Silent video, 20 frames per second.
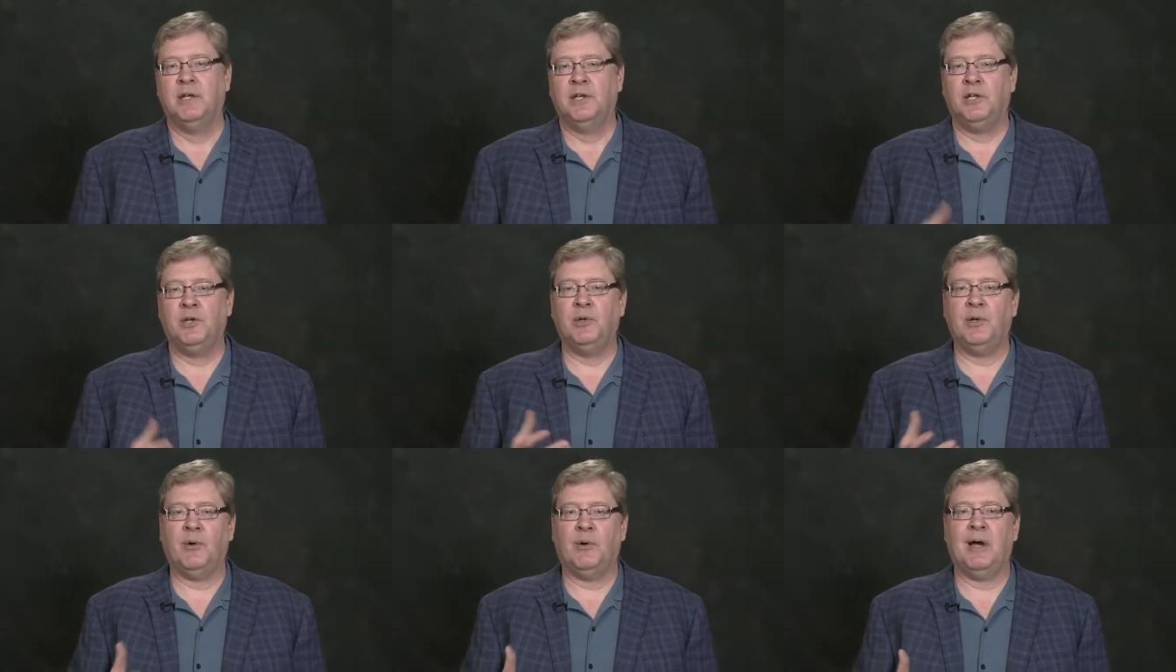
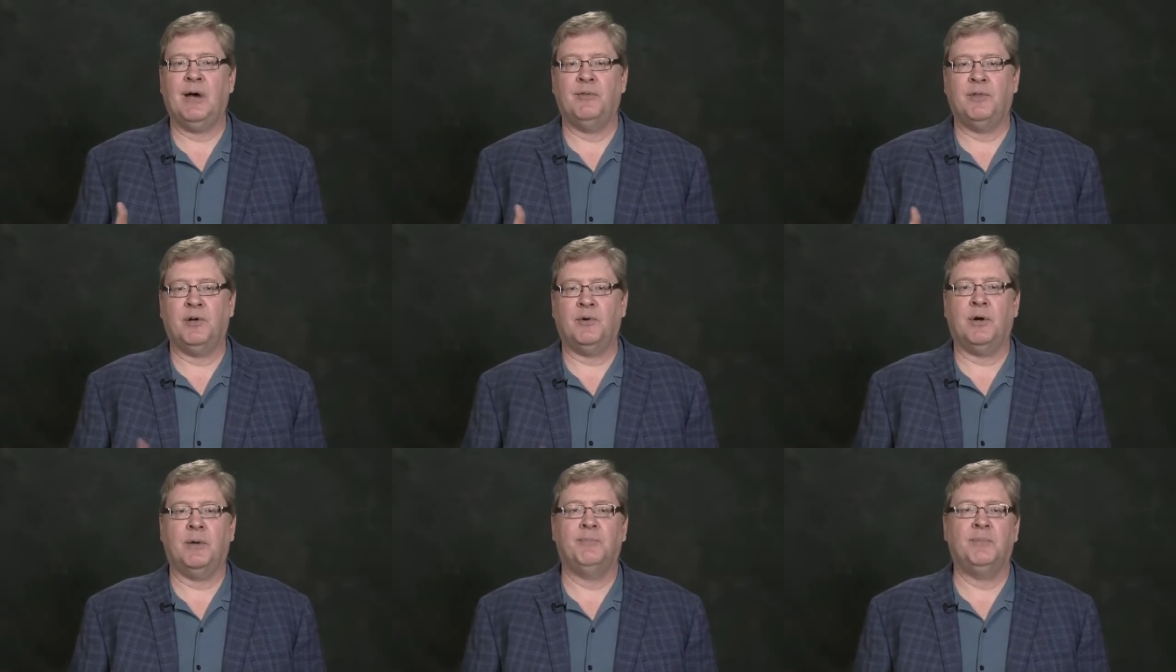You know how
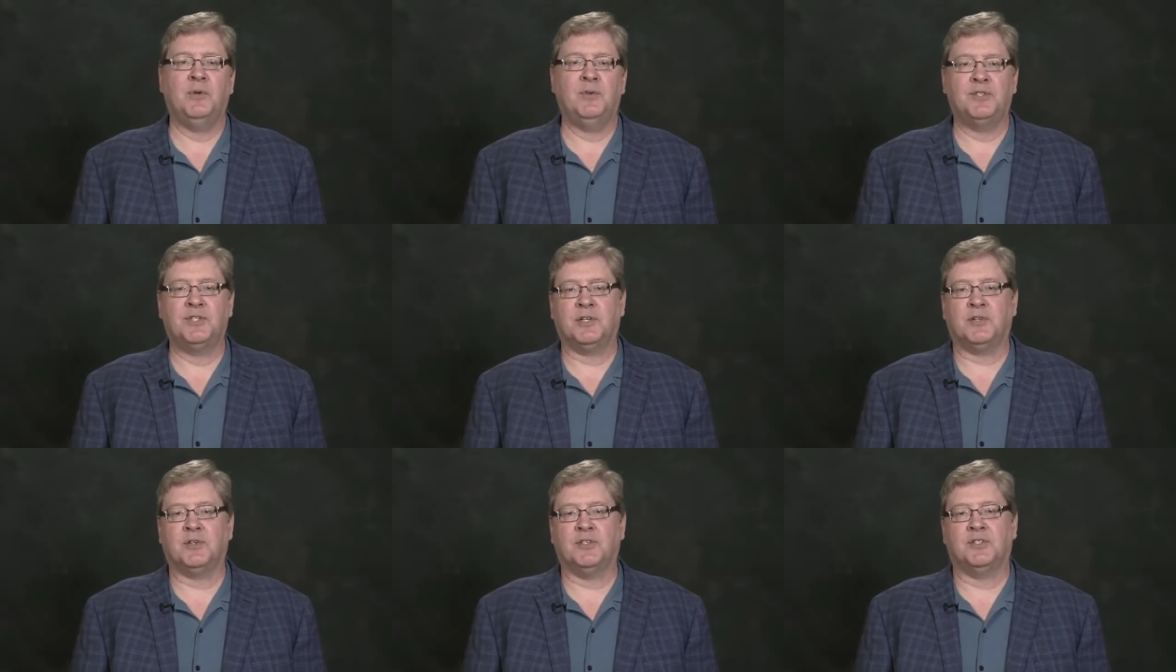there are
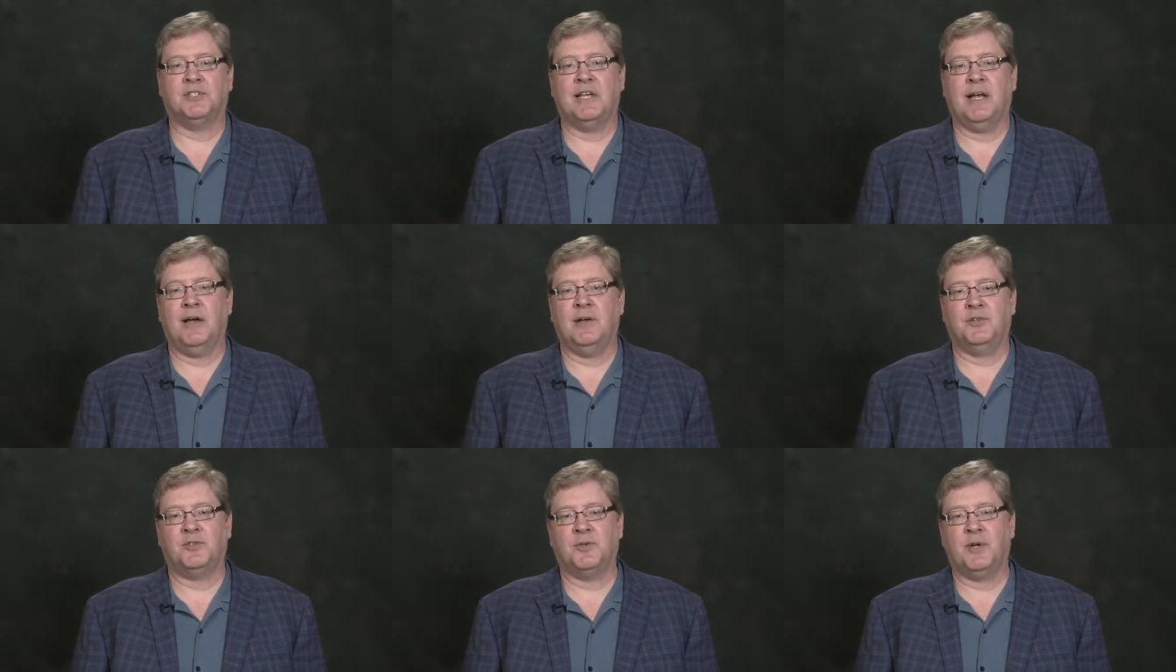musical
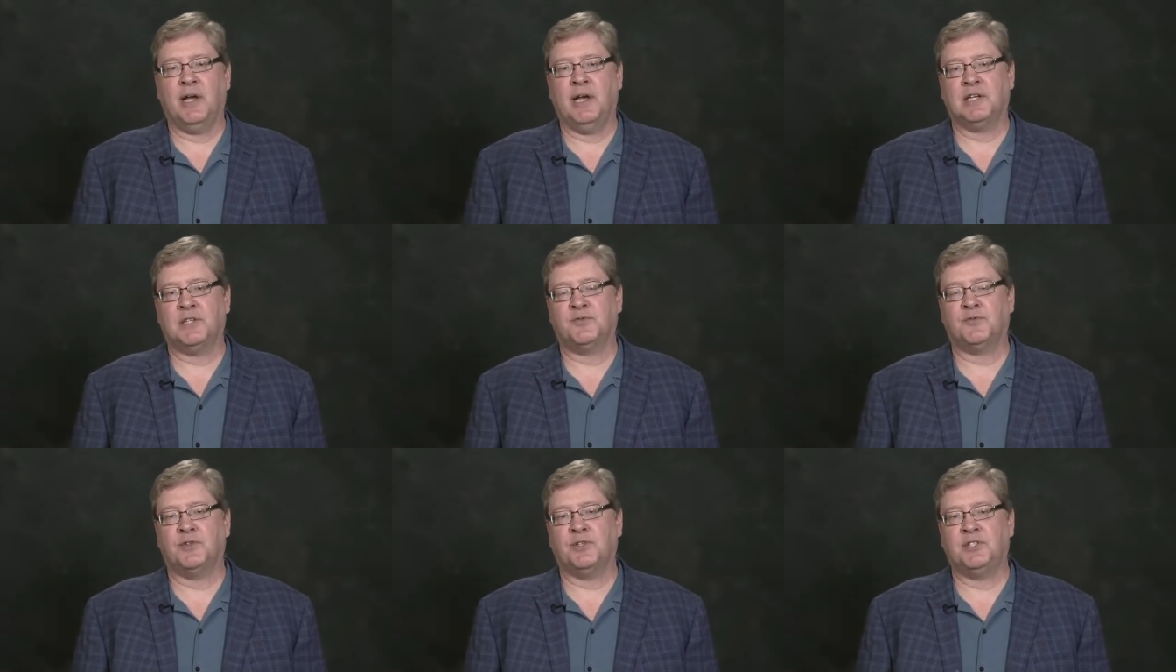
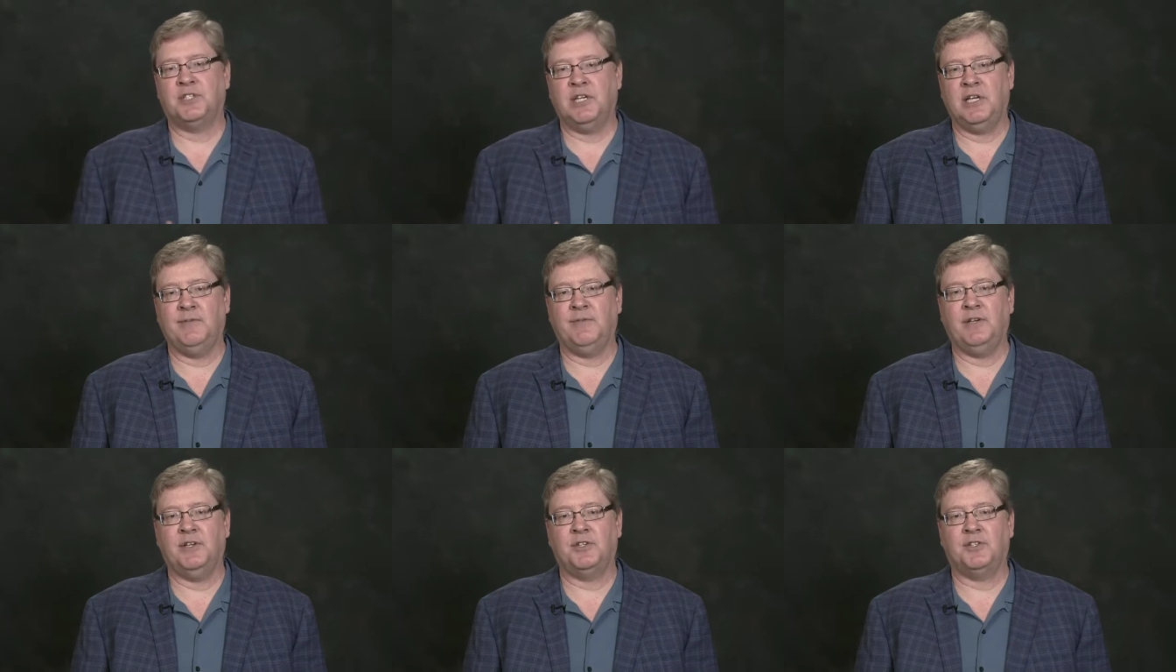soundtracks for
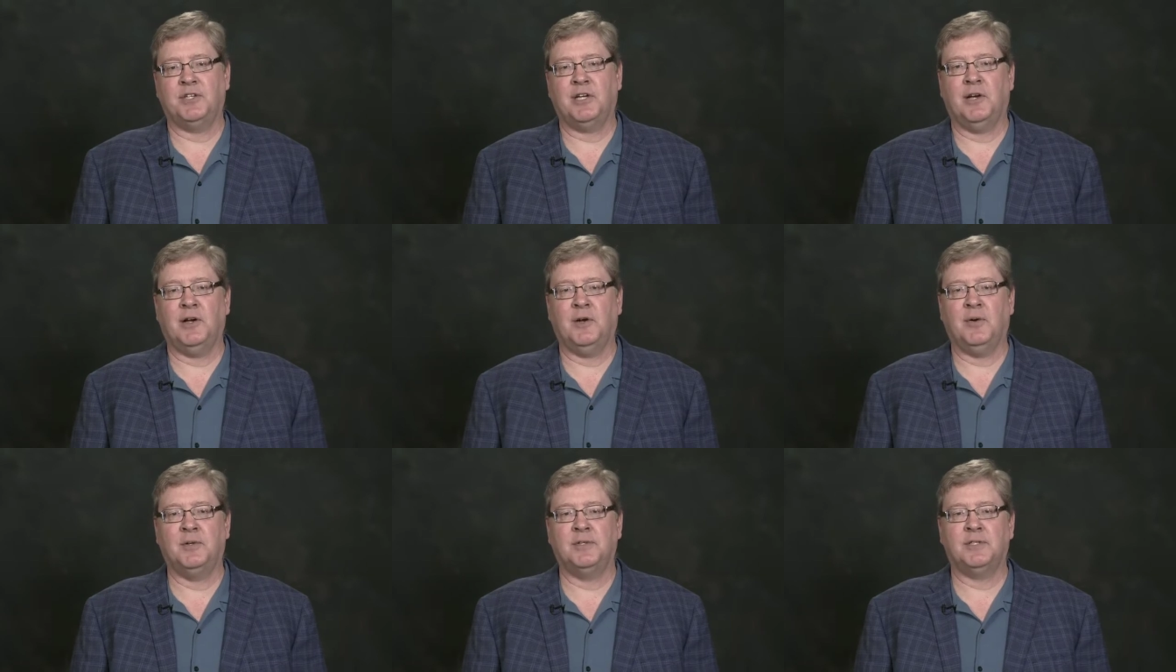TV
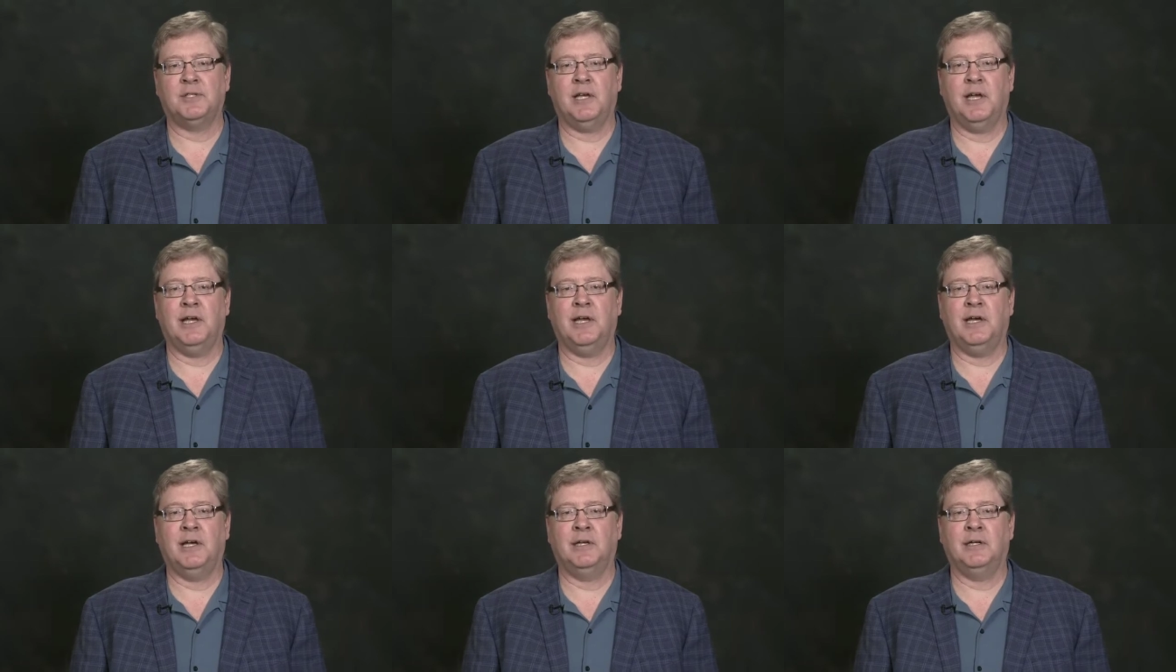shows
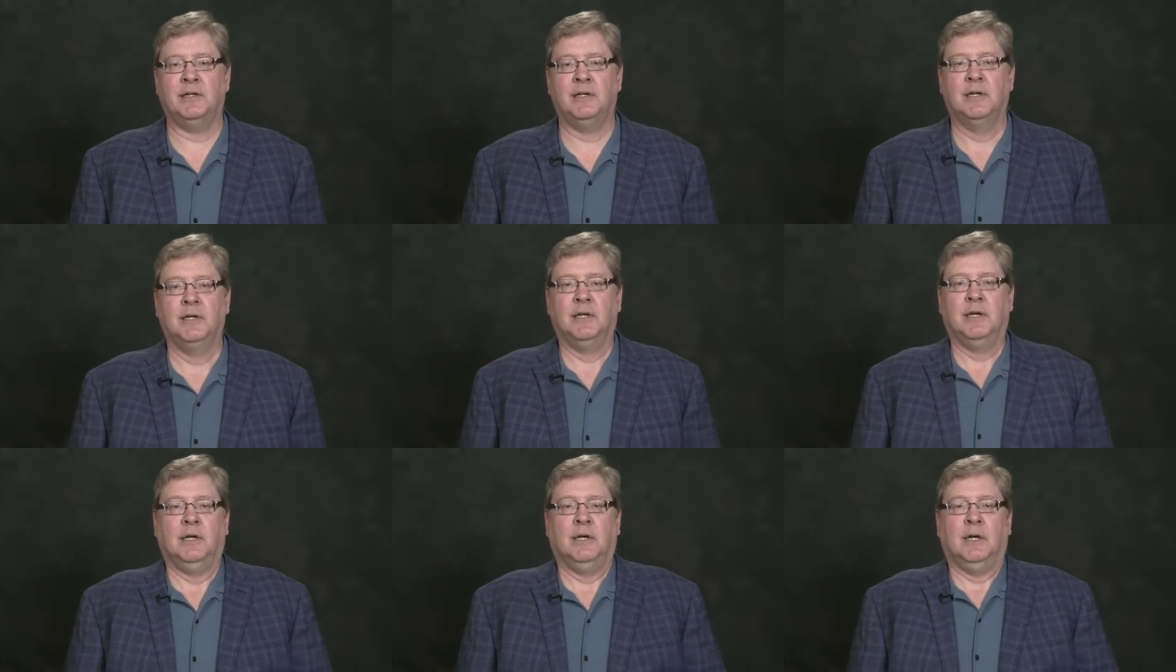and
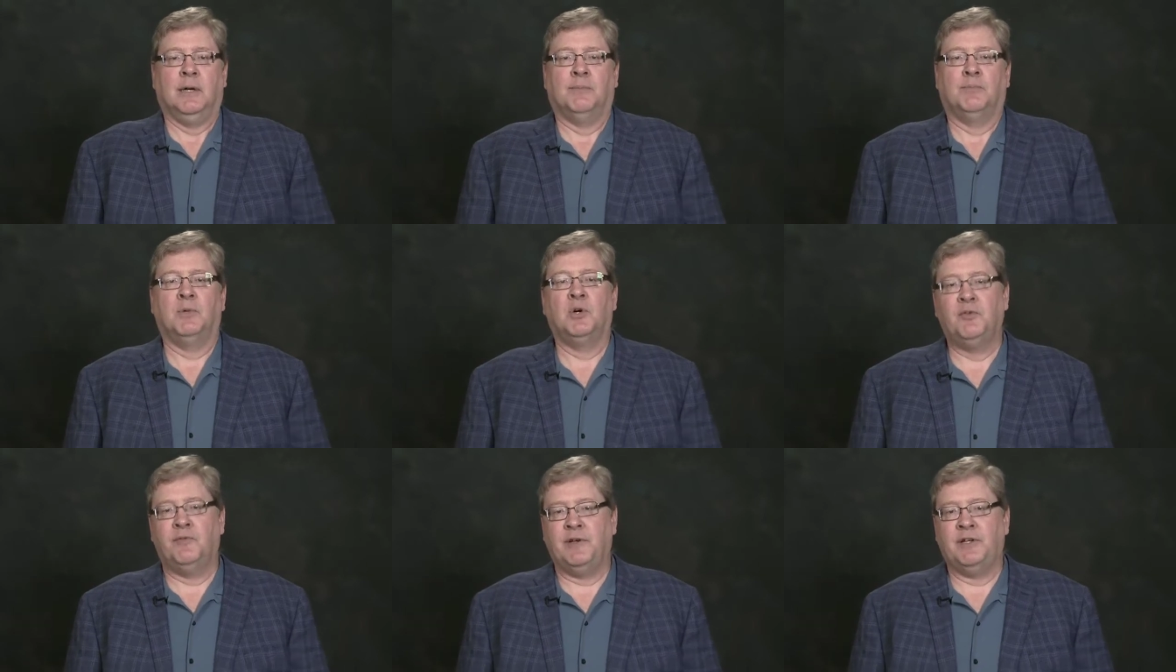
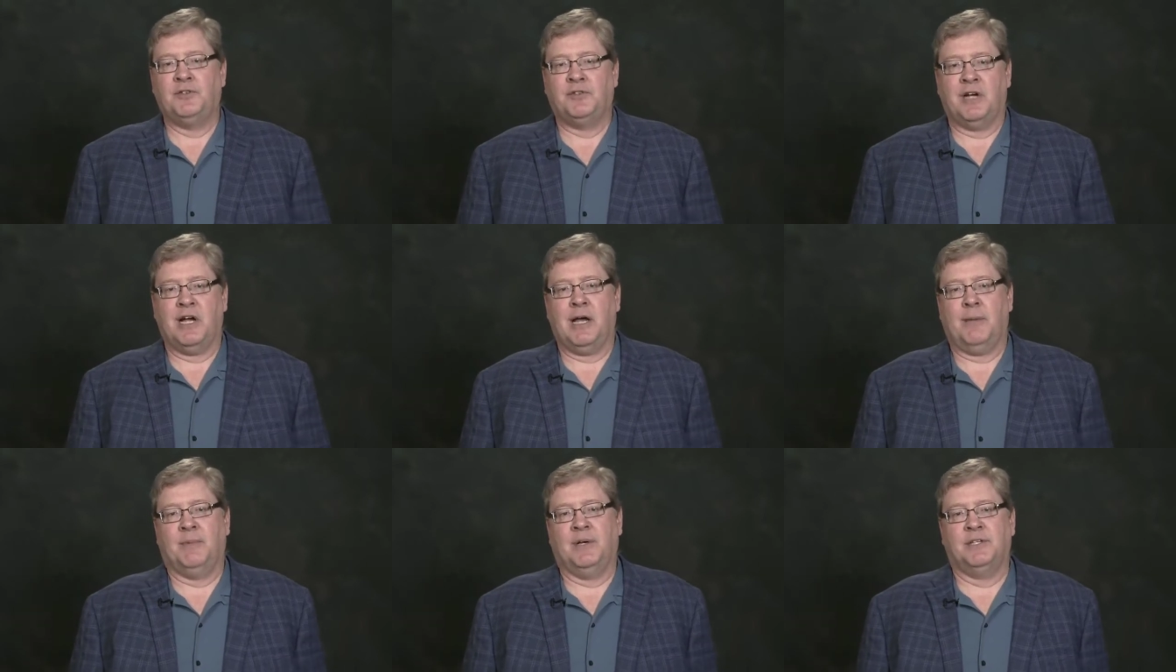movie
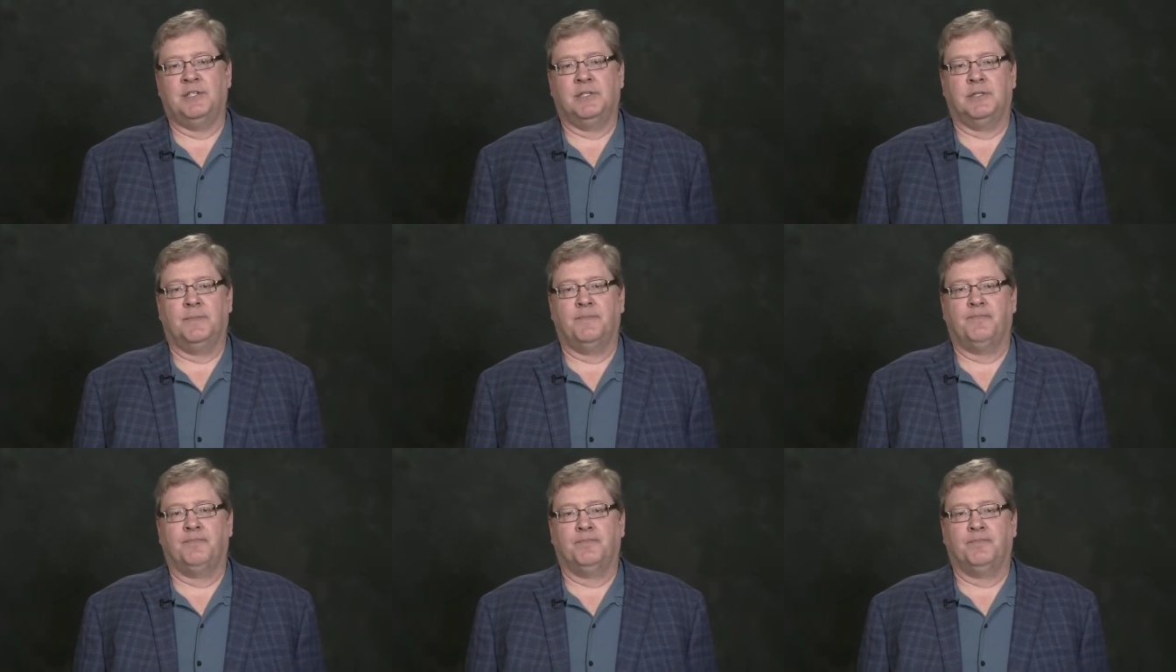dramas.